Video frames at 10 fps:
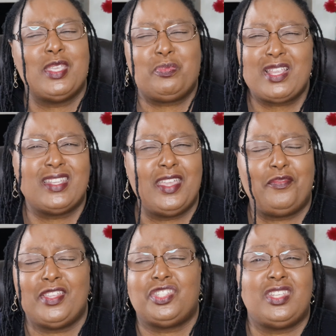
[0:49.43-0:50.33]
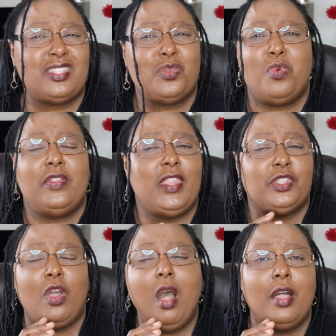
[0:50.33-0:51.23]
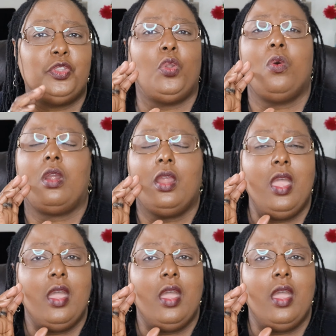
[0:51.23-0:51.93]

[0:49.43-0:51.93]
especially if it's just the one that's on your